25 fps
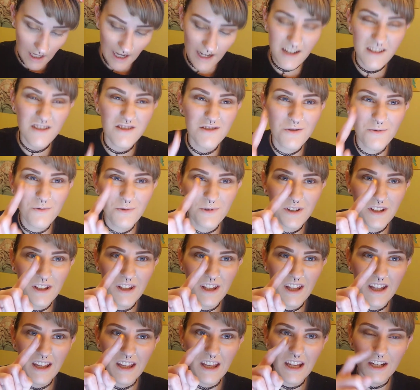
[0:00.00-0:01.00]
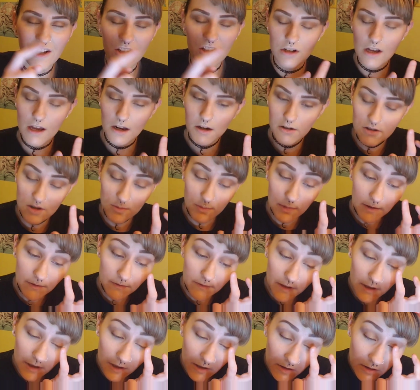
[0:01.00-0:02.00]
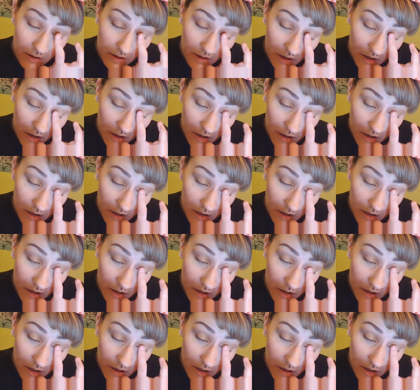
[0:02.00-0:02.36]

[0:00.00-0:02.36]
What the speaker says: I just don't really like getting shadows on my fingers and